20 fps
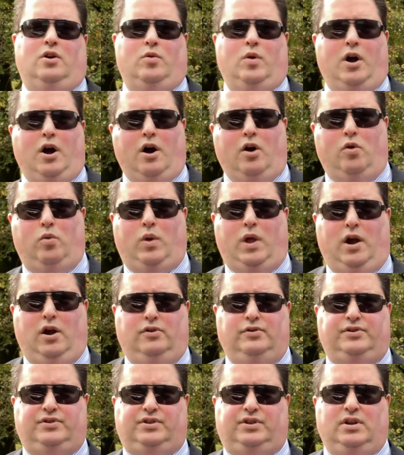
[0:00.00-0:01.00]
a whole
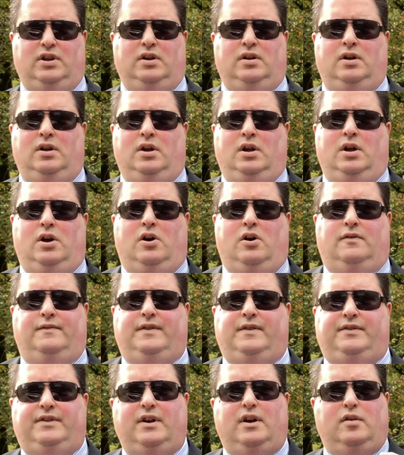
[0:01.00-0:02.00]
host of
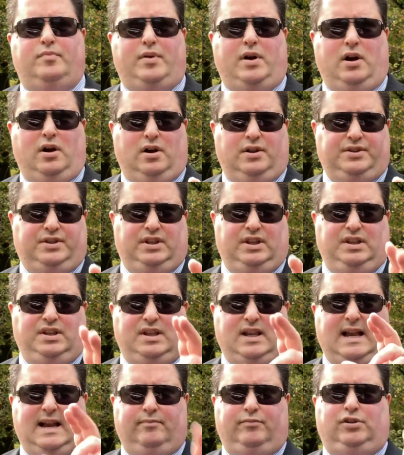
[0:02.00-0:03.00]
third-party
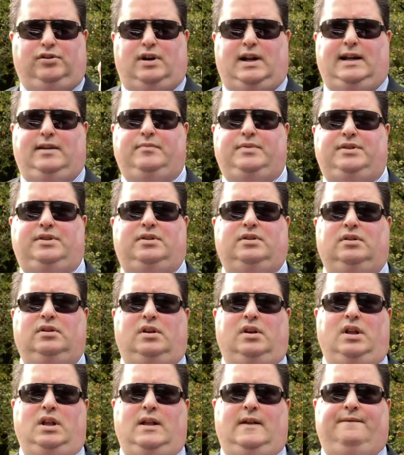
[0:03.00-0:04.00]
camera apps
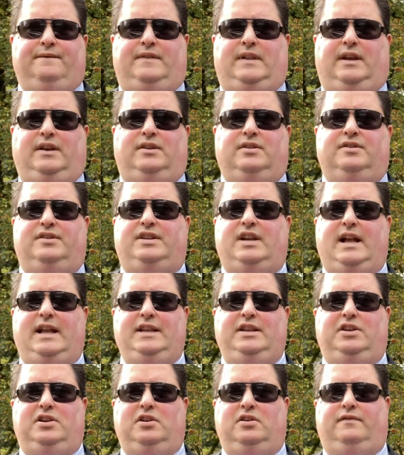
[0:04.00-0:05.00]
that can
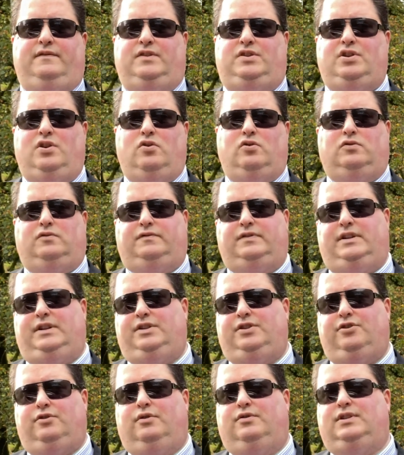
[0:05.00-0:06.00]
take photography
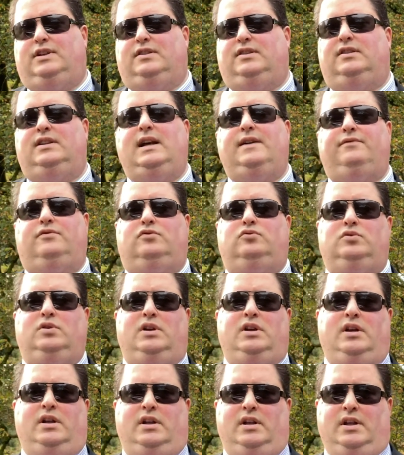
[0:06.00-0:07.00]
to another level.
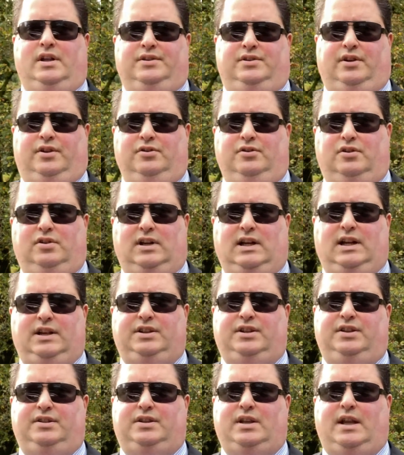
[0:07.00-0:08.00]
So you can
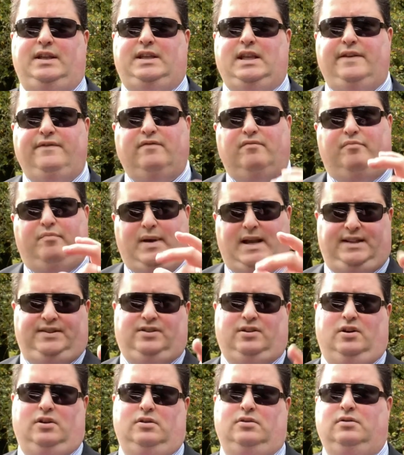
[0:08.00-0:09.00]
actually take even
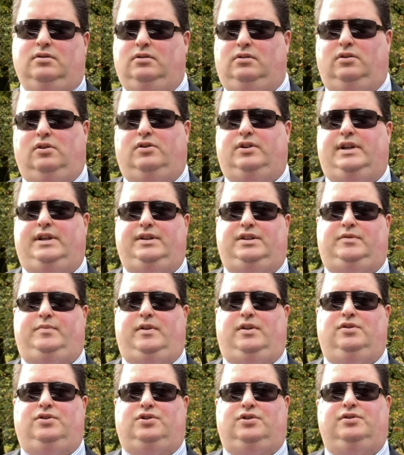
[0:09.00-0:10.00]
better long
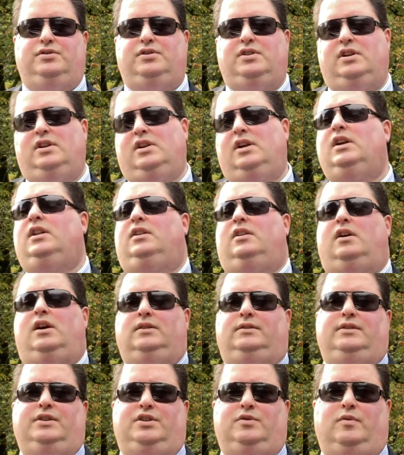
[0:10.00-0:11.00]
exposures like
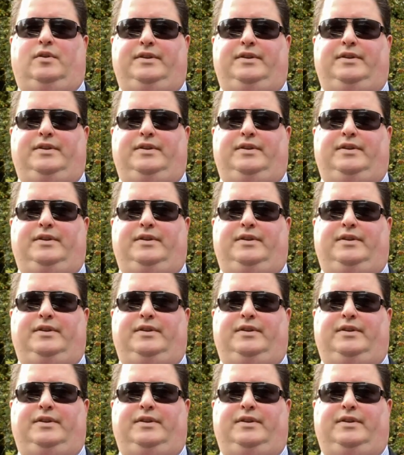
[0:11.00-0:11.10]
this one